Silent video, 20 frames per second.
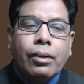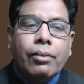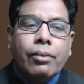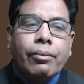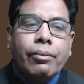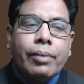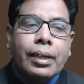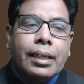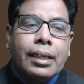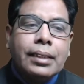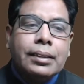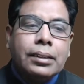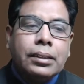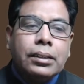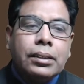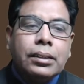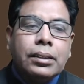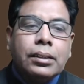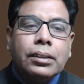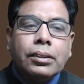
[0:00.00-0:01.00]
Whereas
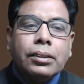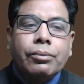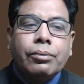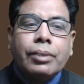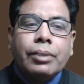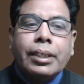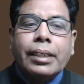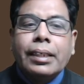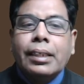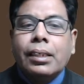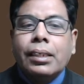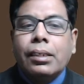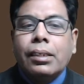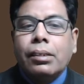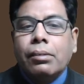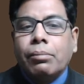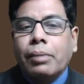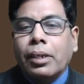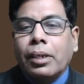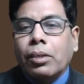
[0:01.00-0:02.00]
in the vertical
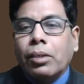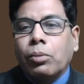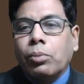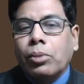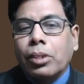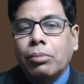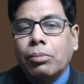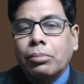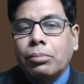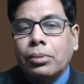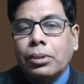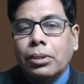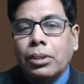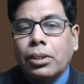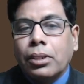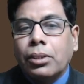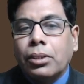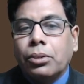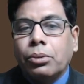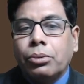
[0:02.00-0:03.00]
microprogram
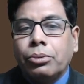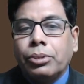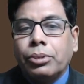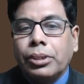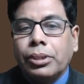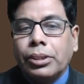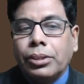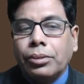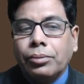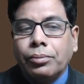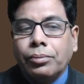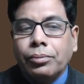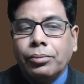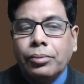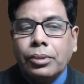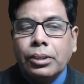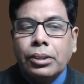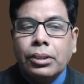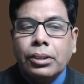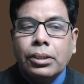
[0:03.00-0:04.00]
control unit,
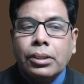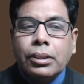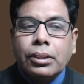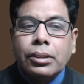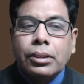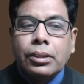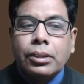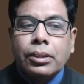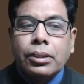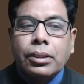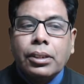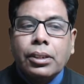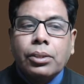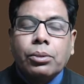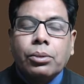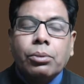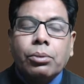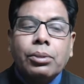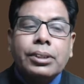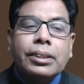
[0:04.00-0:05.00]
the
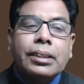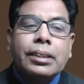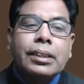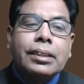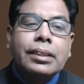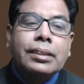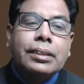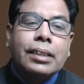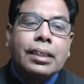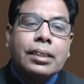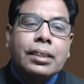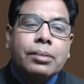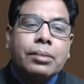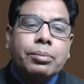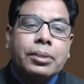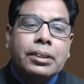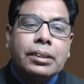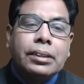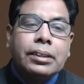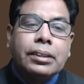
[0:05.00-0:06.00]
control signals are
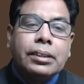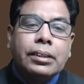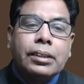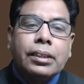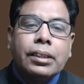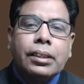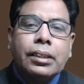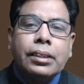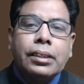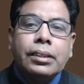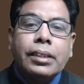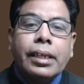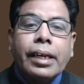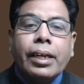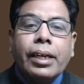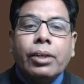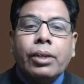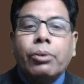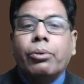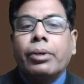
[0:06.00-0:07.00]
represented in the
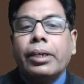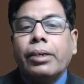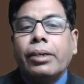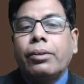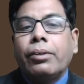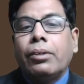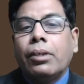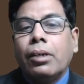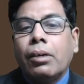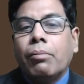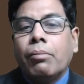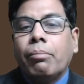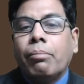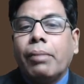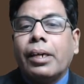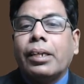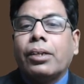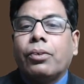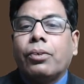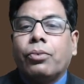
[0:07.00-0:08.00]
encoded
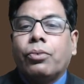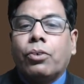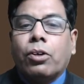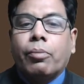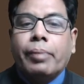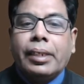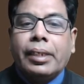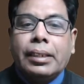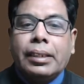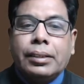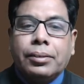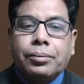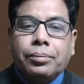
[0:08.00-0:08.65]
binary format.